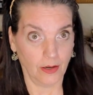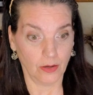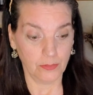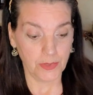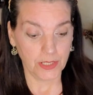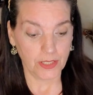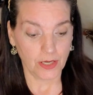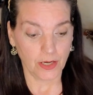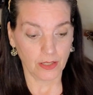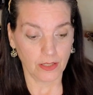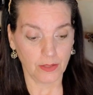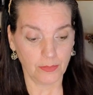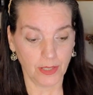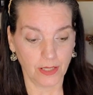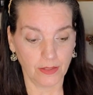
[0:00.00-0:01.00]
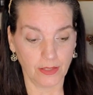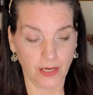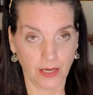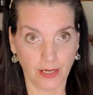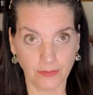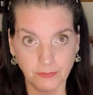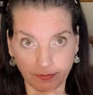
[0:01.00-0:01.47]
I'll be talking about
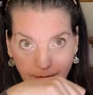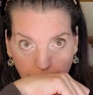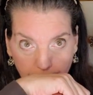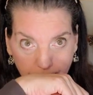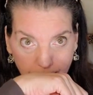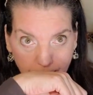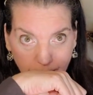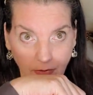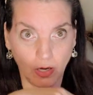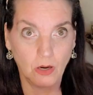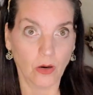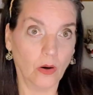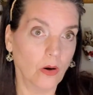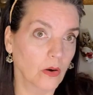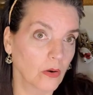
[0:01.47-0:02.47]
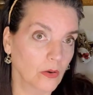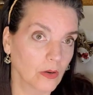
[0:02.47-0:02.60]
that. Oh,